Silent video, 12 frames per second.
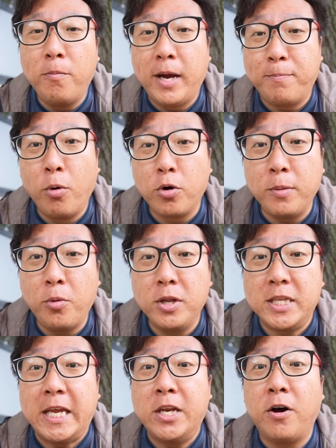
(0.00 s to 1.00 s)
my
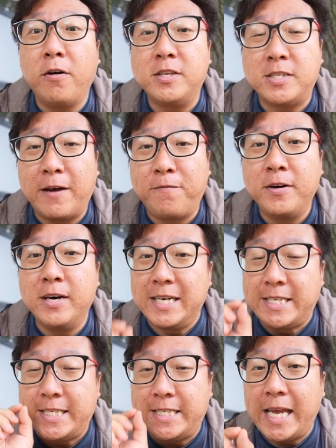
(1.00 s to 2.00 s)
Pokemon did not suffer a
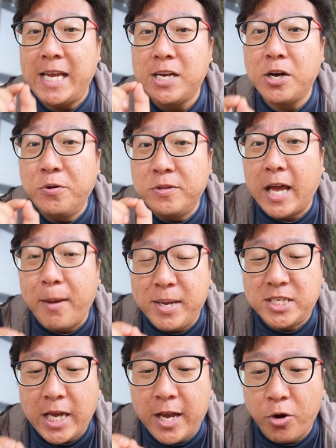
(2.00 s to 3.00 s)
single
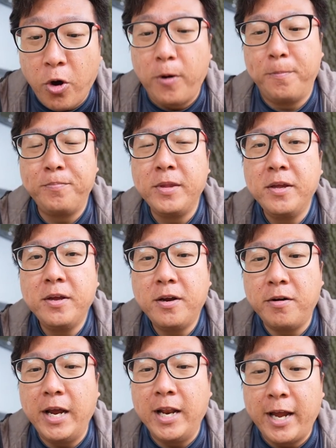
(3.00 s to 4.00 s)
damage at all.
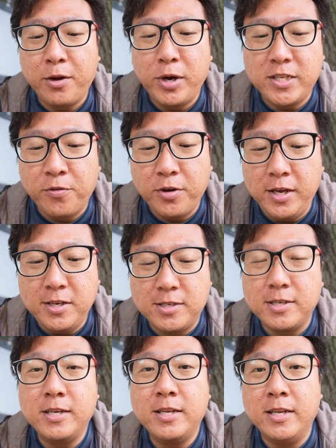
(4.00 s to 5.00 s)
Alright, likewise for
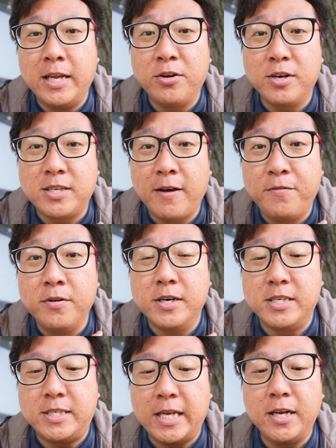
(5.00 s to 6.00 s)
his, did not suffer
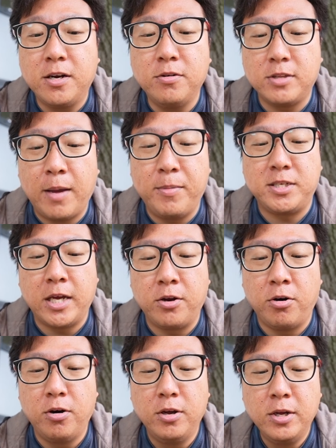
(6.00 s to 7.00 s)
a single damage at
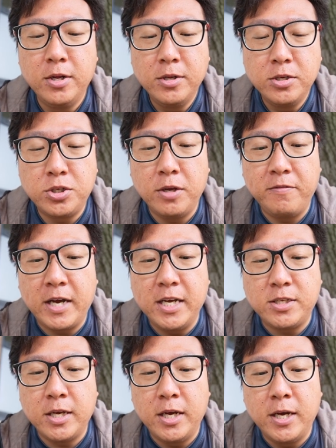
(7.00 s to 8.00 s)
all. So if you
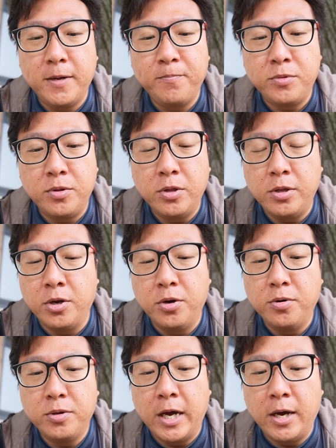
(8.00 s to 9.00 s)
guys
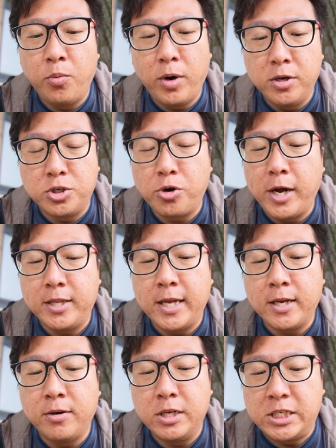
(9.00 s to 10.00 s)
want to try and
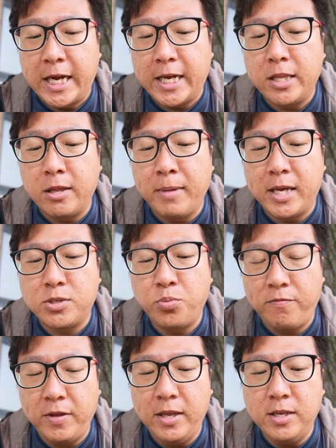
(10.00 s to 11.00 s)
take down the Gigantamax
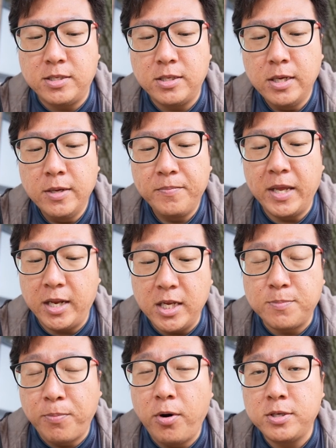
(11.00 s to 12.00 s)
with ease, it
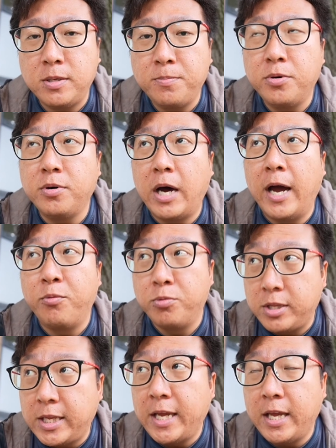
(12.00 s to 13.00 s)
is possible, I
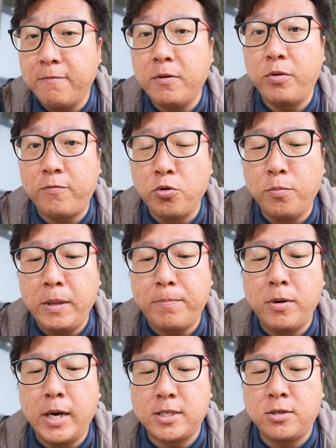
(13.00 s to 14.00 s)
would think, even with 2
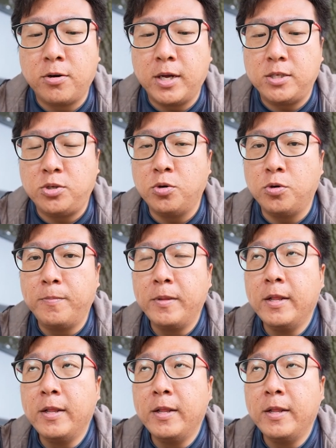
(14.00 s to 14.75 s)
people, as long as you